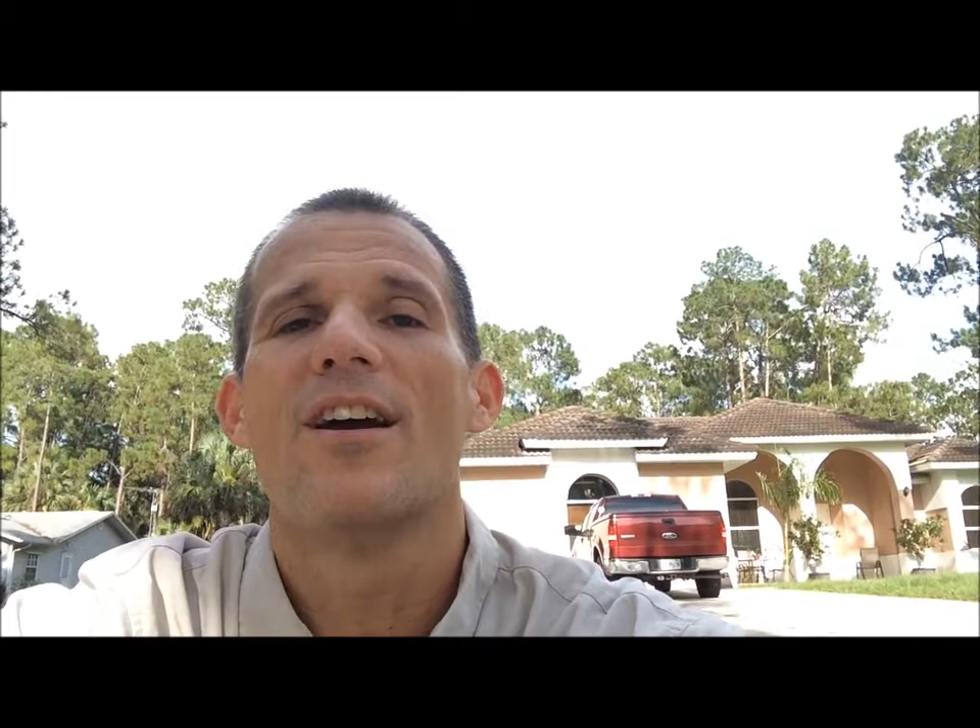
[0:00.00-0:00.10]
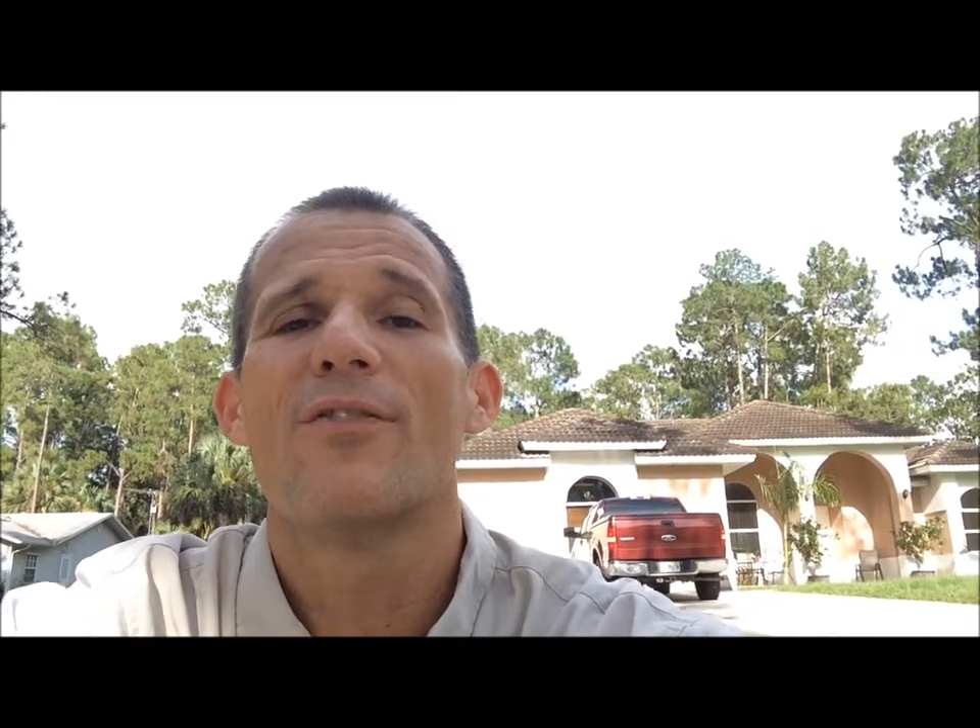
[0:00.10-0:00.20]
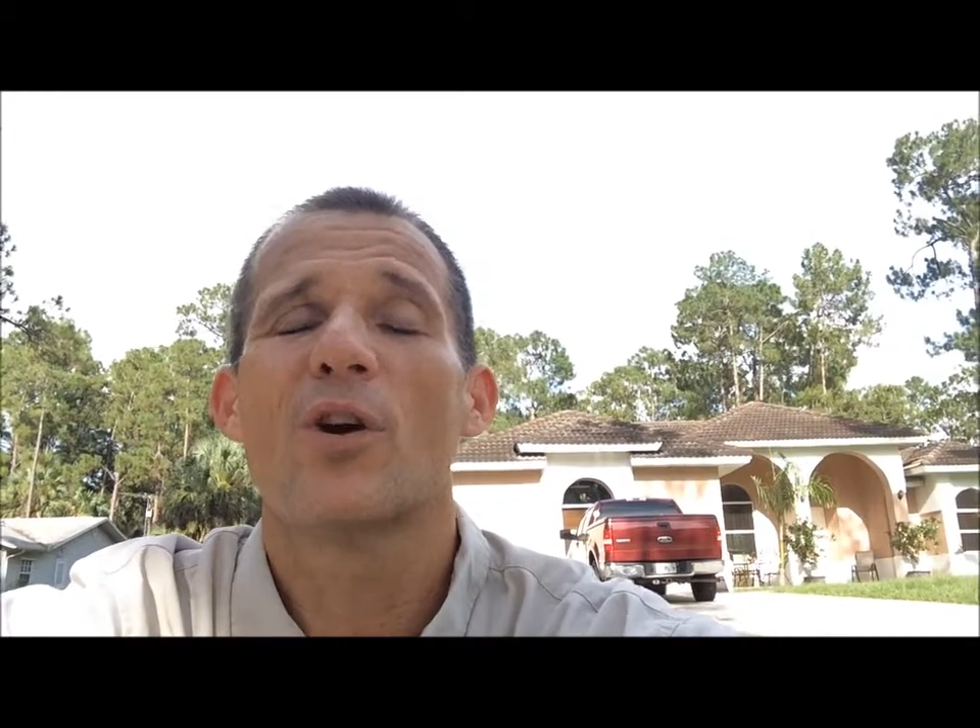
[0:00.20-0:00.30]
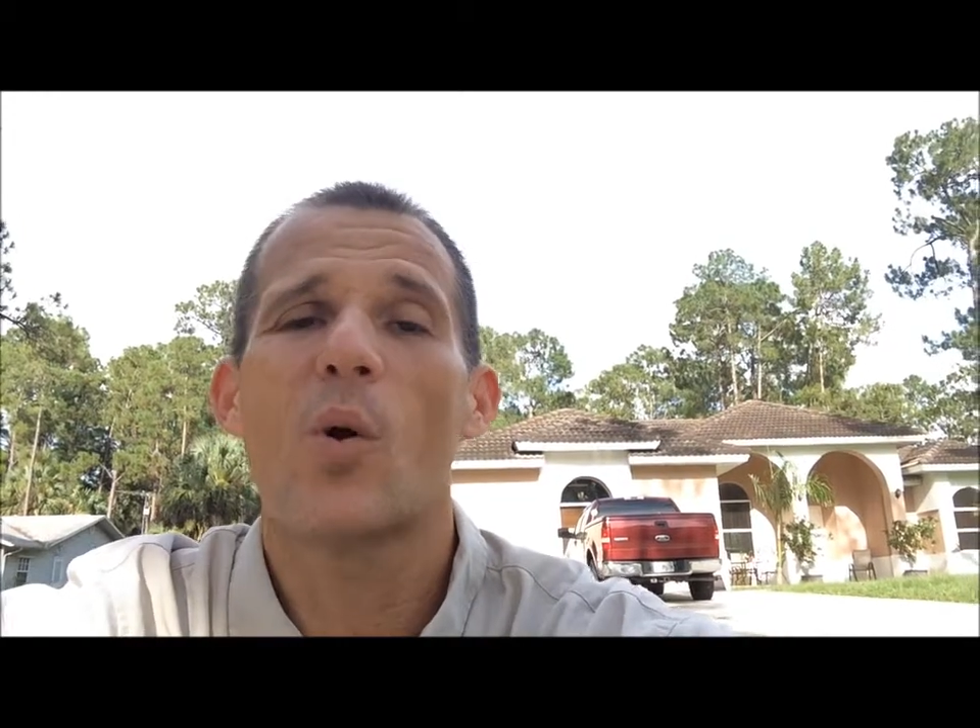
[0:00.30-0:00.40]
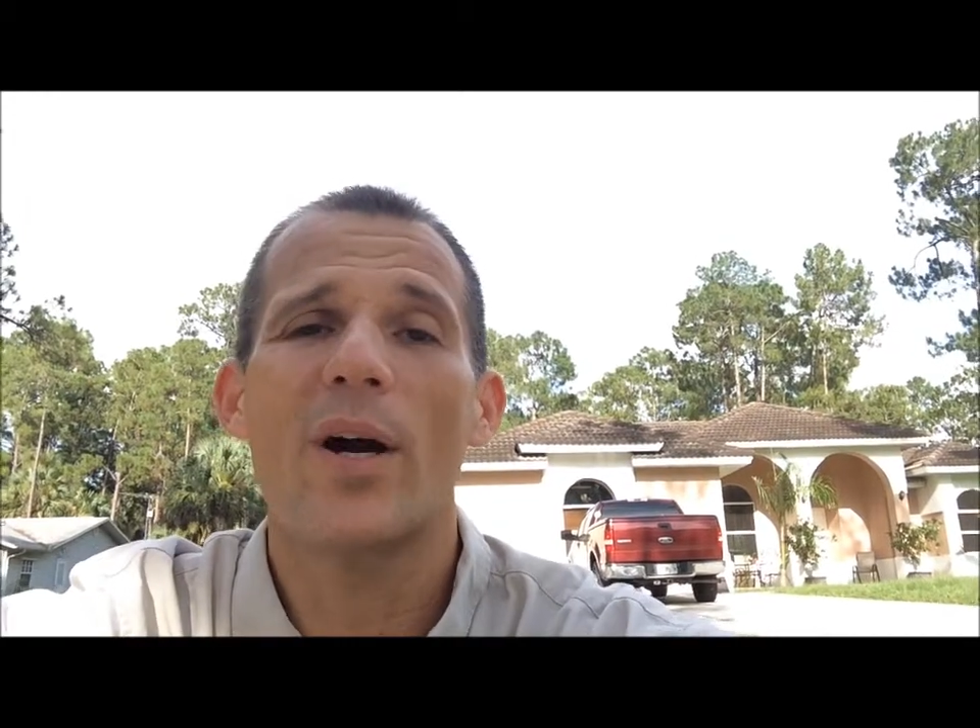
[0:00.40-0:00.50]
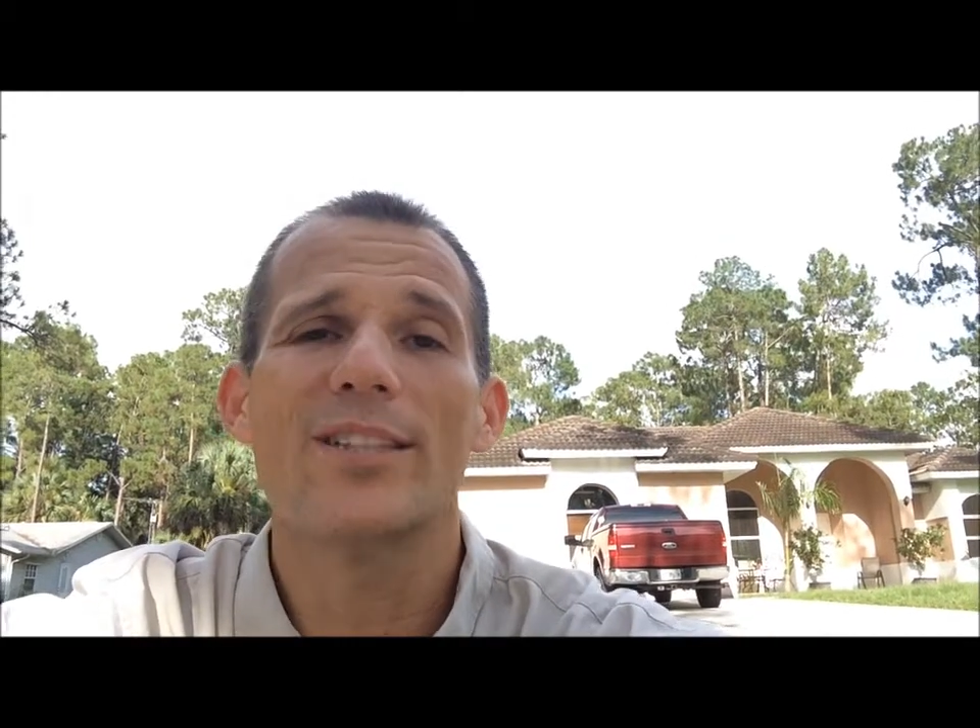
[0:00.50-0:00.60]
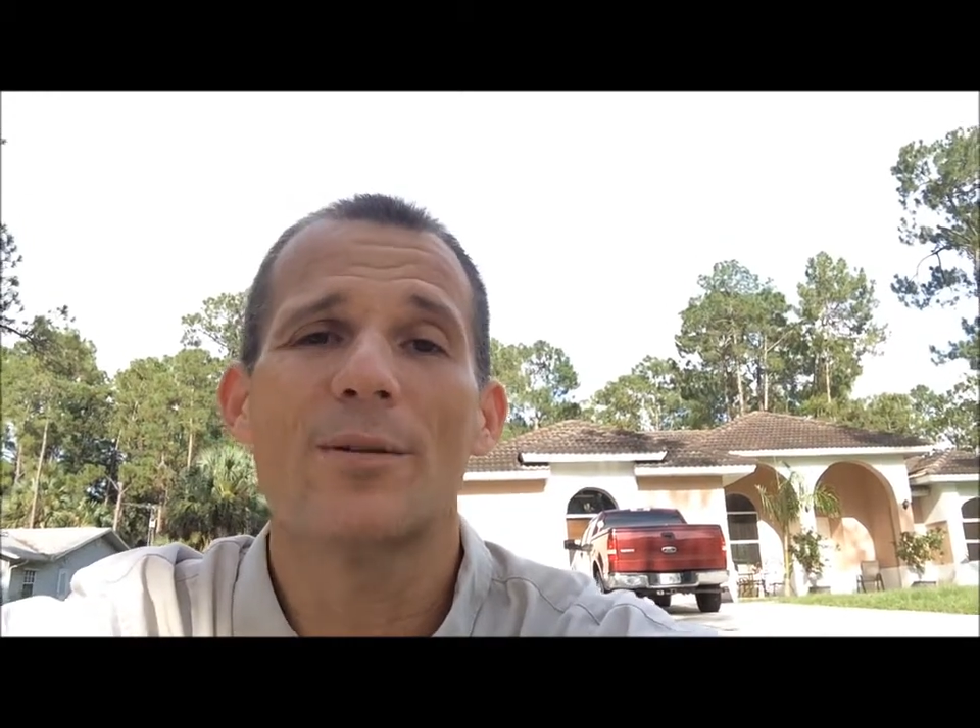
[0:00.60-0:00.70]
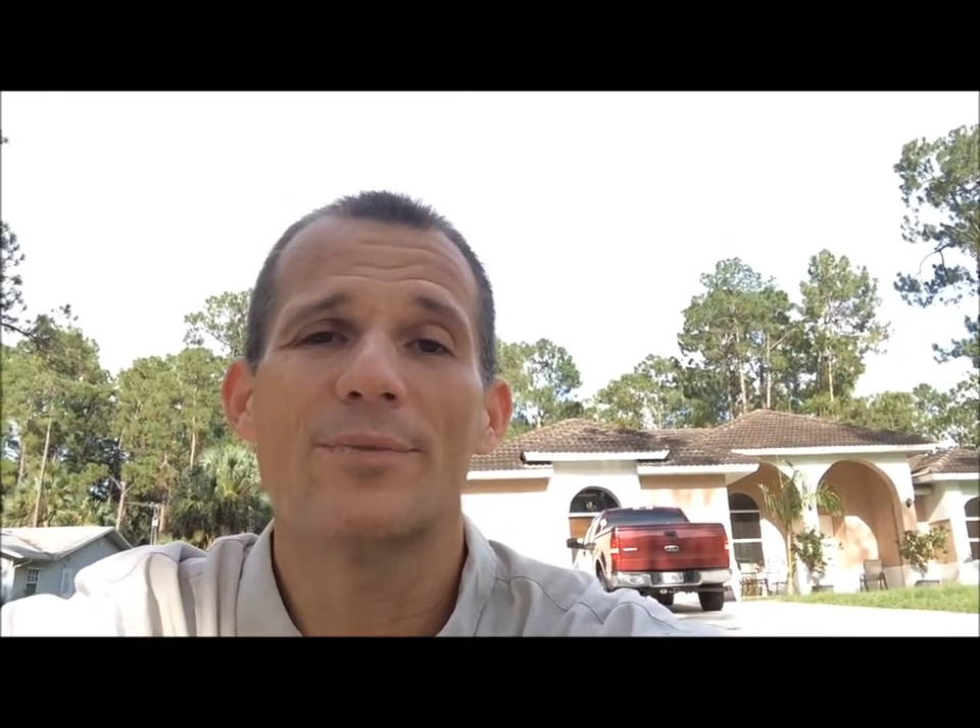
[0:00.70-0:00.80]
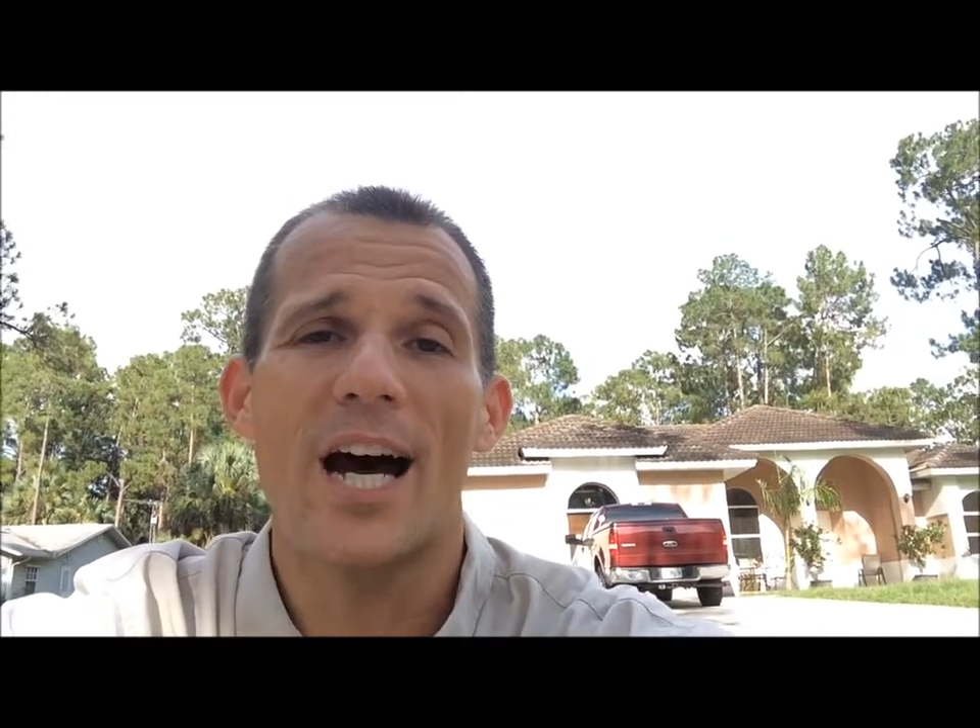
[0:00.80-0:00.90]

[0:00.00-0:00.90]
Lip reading: for quite some